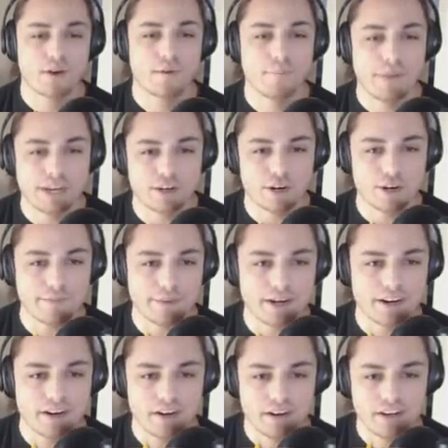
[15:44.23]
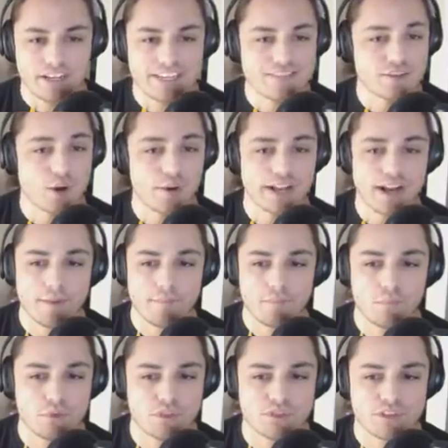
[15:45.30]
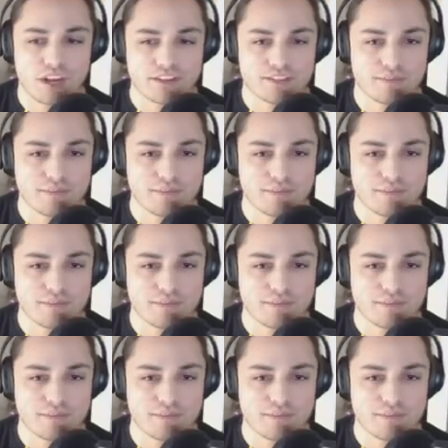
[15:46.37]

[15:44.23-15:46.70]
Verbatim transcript: Mike Gerber, he's going up, which is awesome to